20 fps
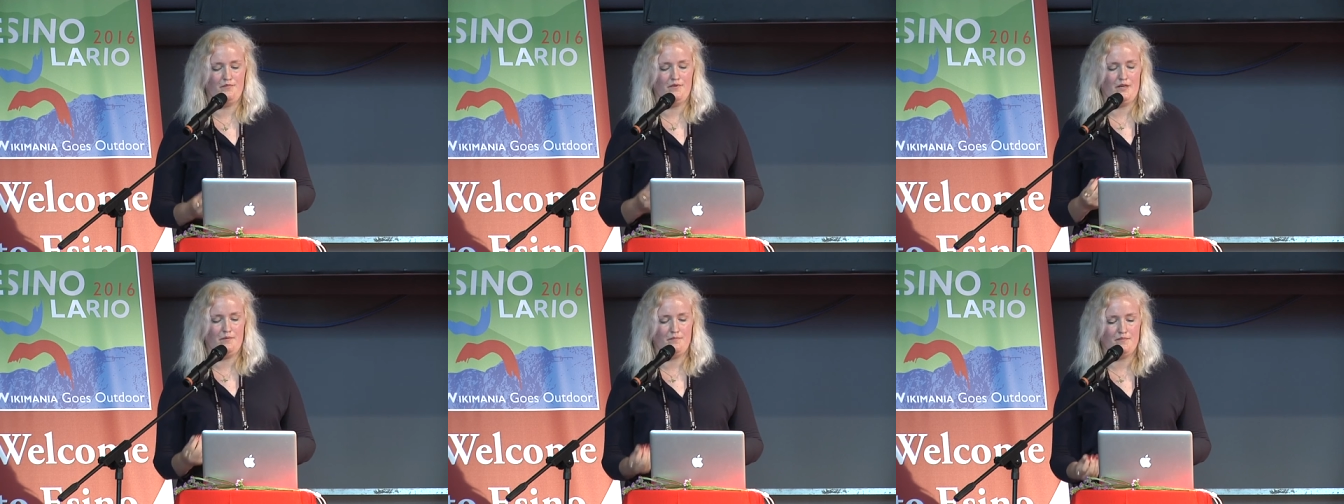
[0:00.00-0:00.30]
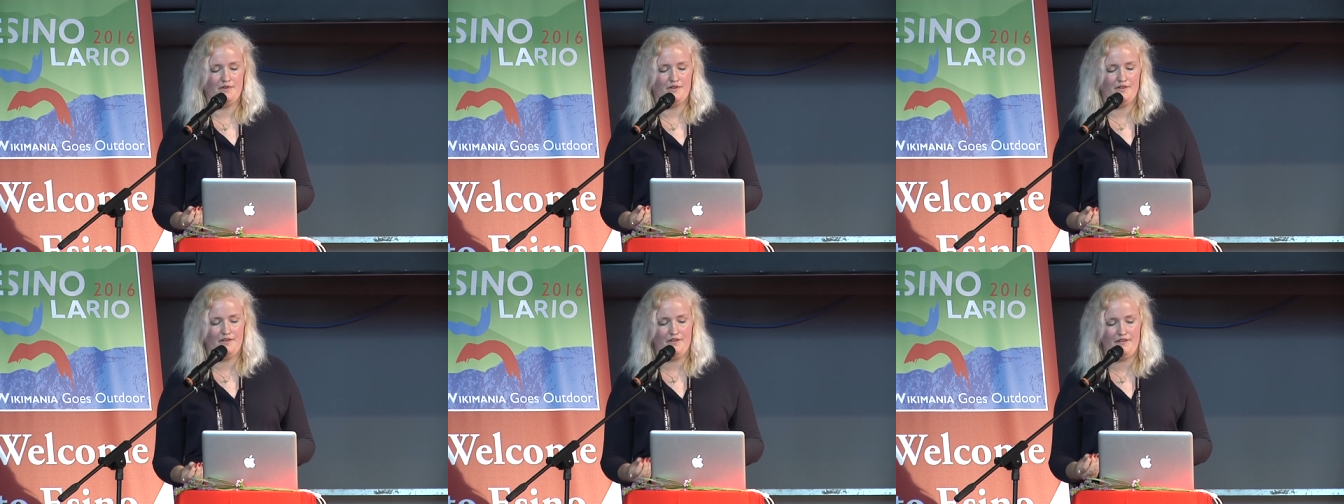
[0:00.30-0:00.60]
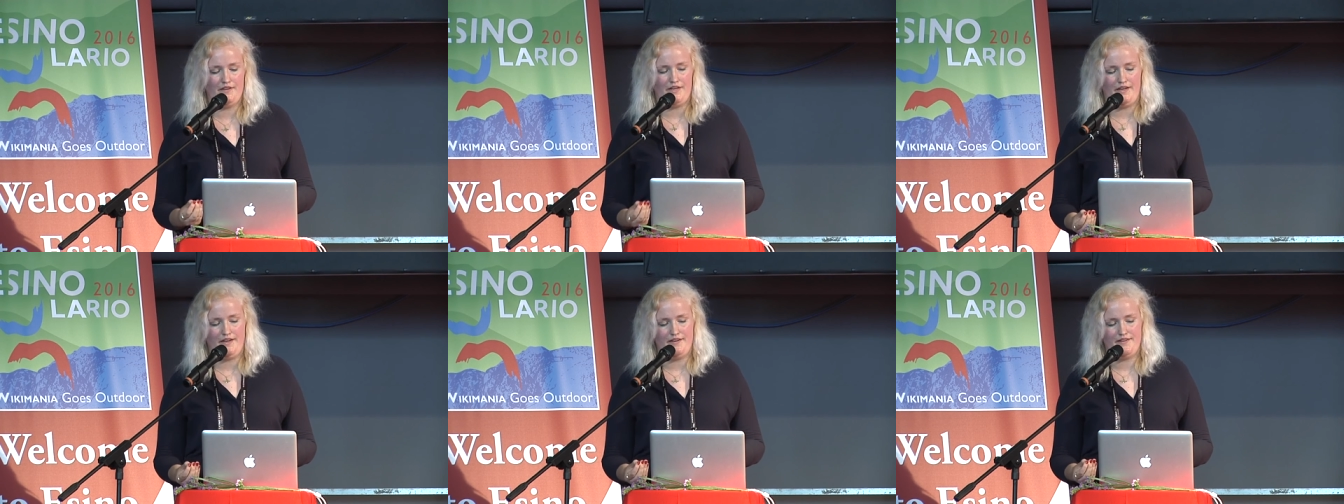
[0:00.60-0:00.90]
people
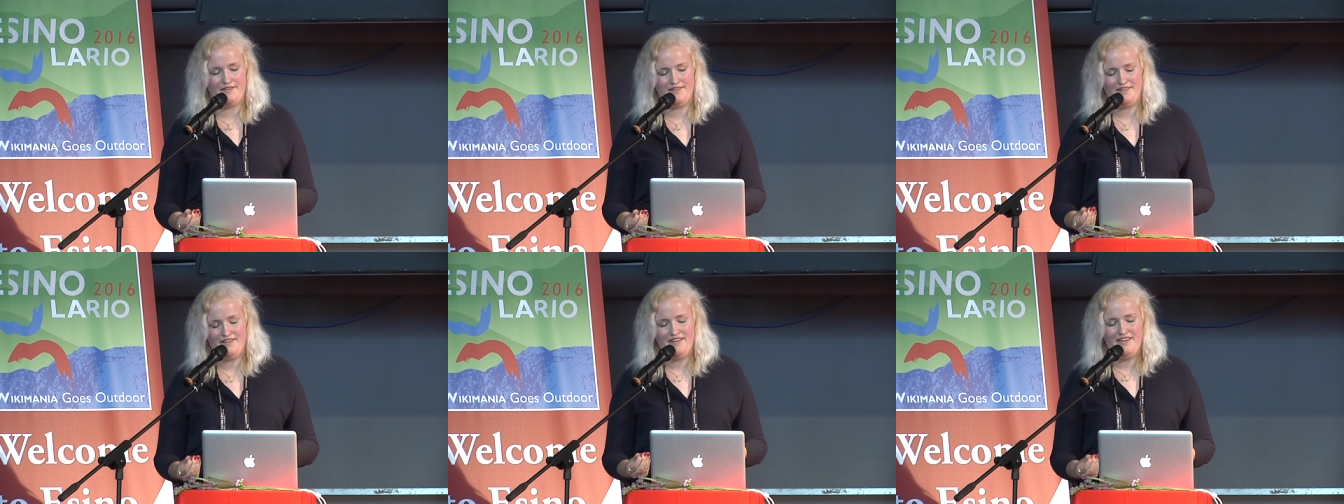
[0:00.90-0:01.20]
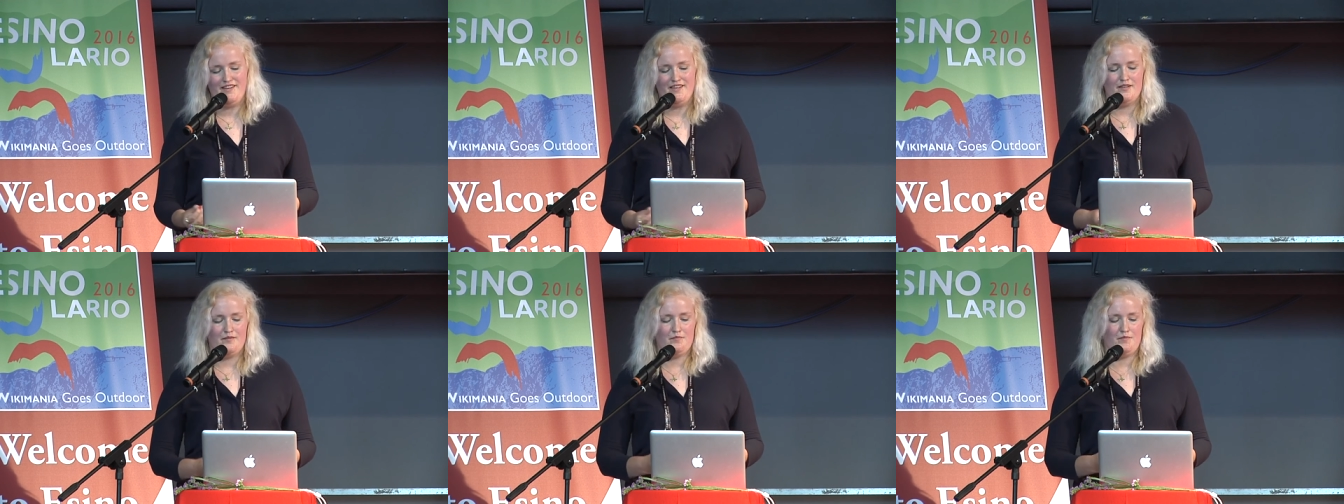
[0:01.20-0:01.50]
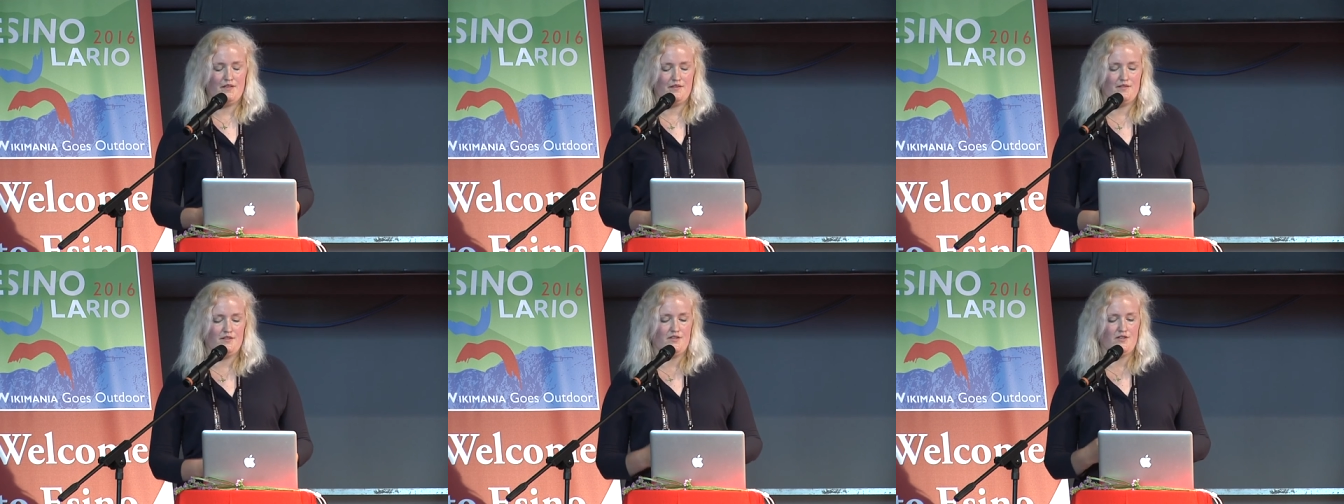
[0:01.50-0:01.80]
that
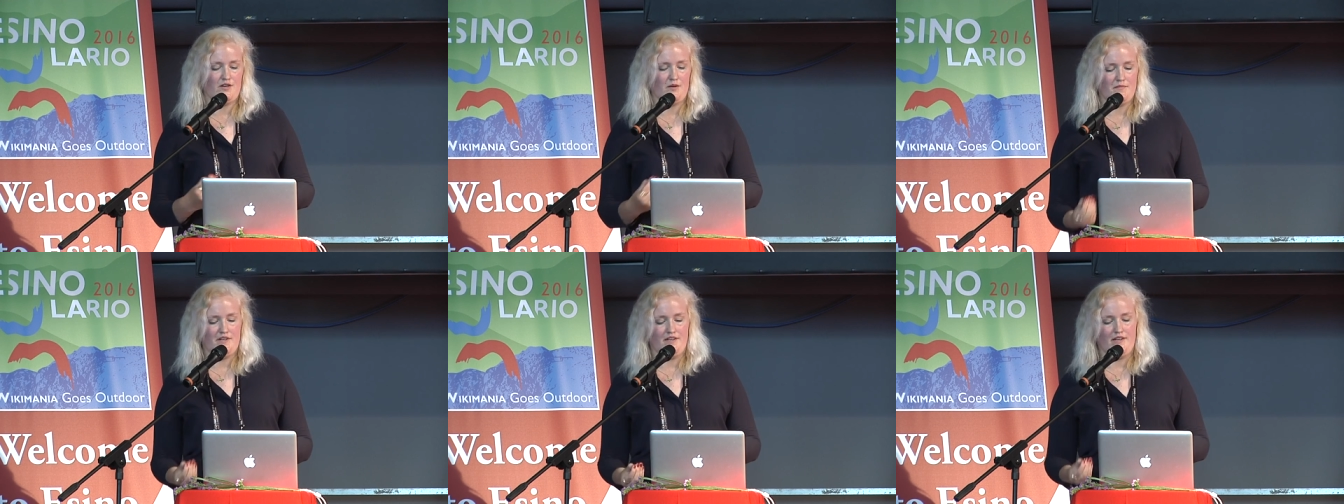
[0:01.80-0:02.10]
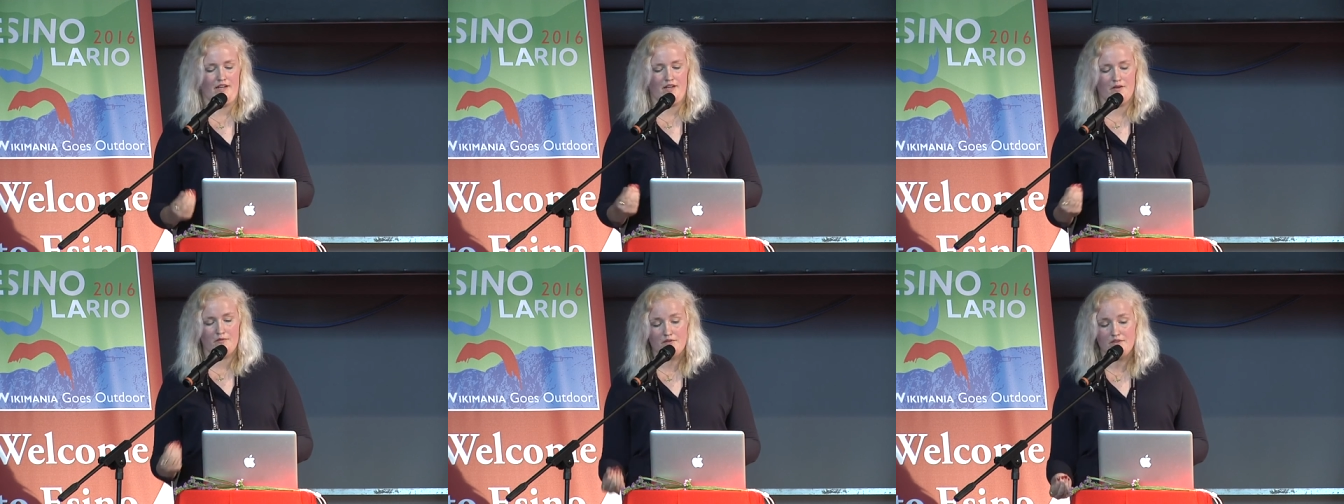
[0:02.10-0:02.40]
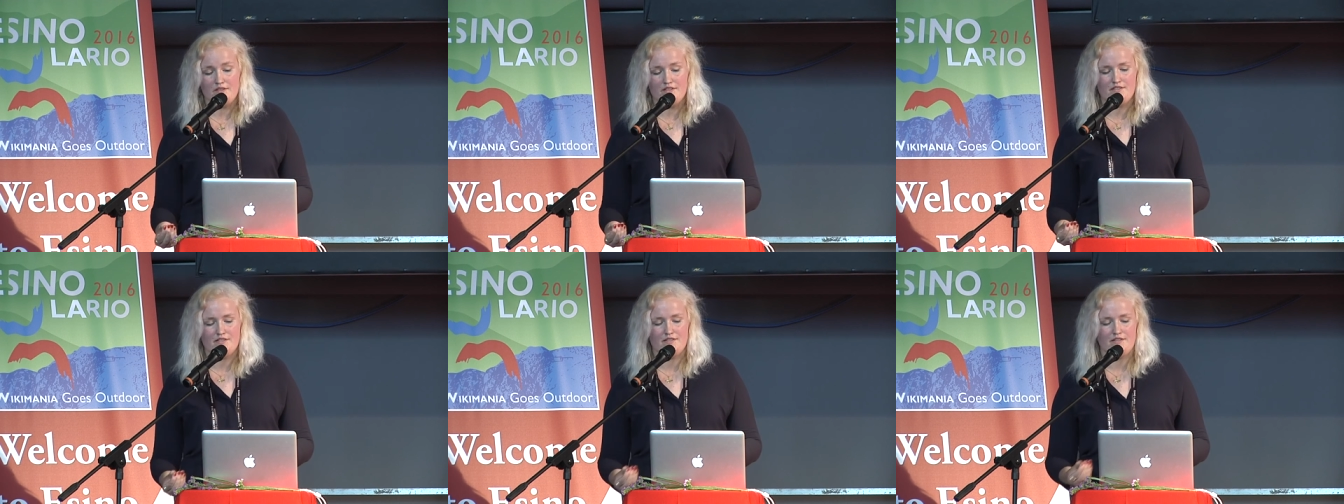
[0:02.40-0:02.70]
speak the German
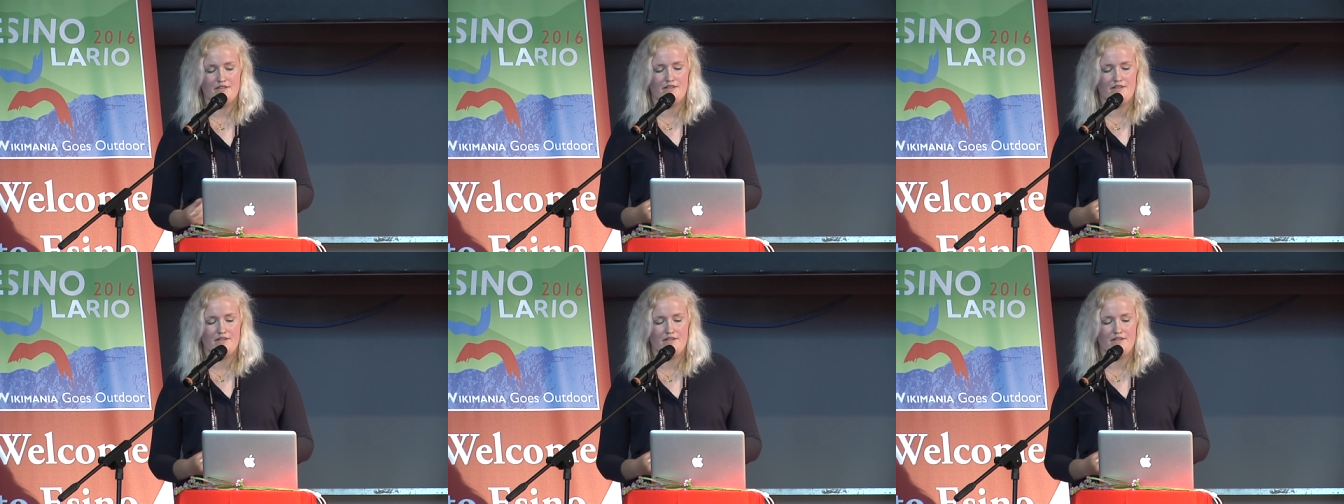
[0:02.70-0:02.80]
language.